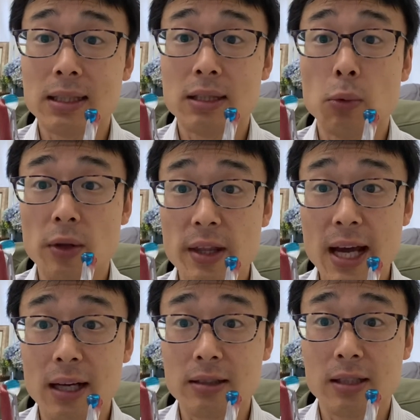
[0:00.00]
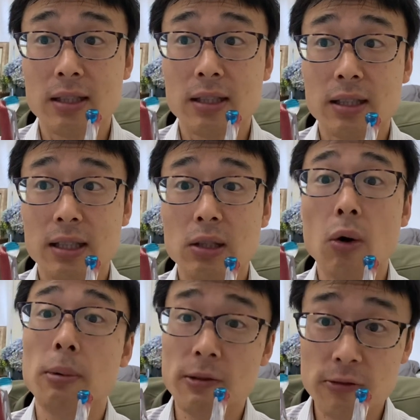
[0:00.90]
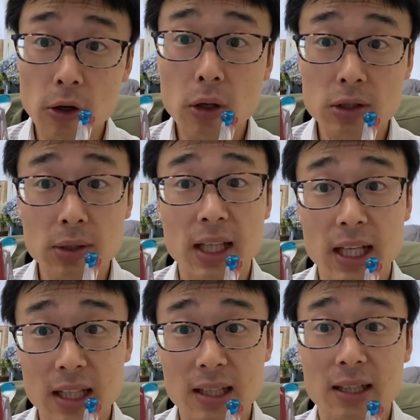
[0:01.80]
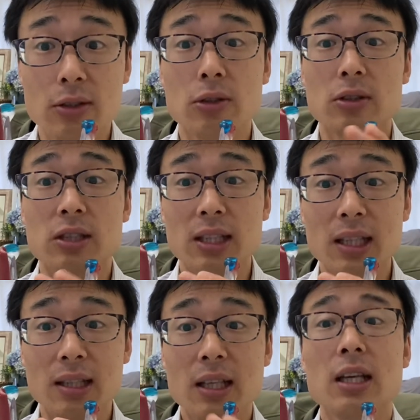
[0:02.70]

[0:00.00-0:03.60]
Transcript: without or before doing anything to your teeth,